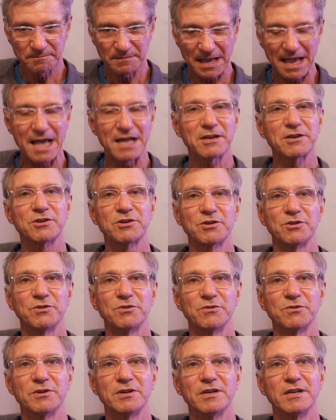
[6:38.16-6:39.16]

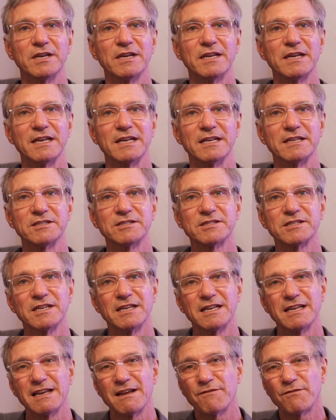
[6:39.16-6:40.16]
attitude is,
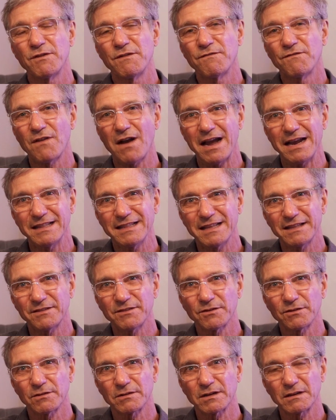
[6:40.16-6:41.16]
if we find that
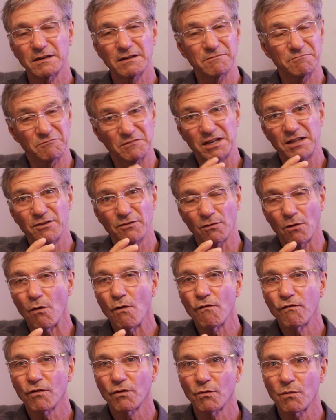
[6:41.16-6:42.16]
they're either
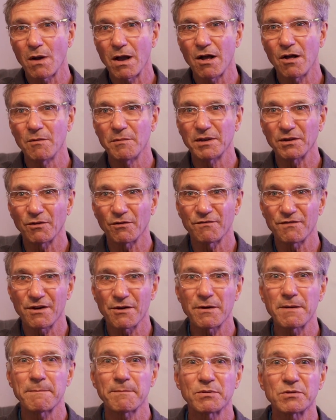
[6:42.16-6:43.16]
overwhelming or
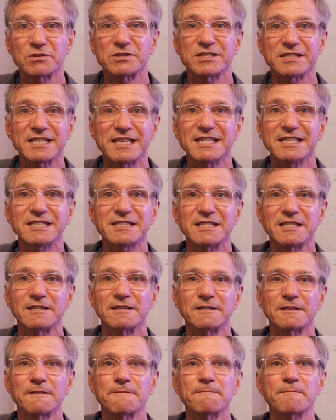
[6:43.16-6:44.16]
very
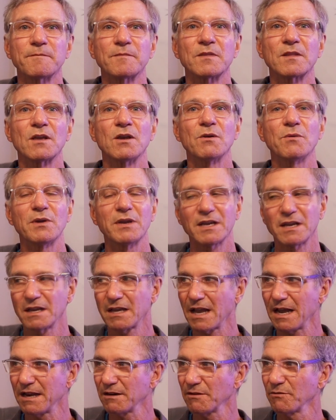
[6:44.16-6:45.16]
persistent, we can
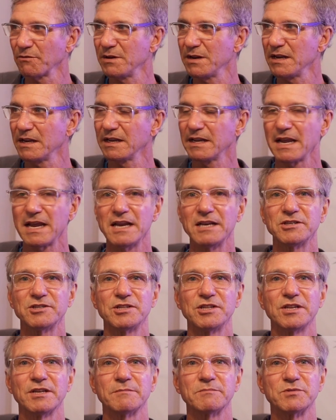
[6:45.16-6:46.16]
kind of re-engage
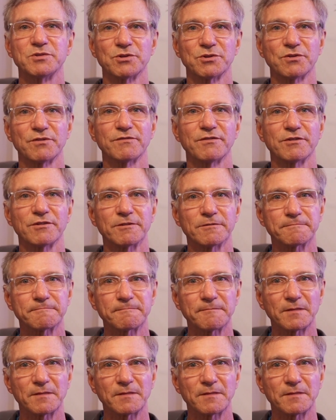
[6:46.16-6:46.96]
the observer.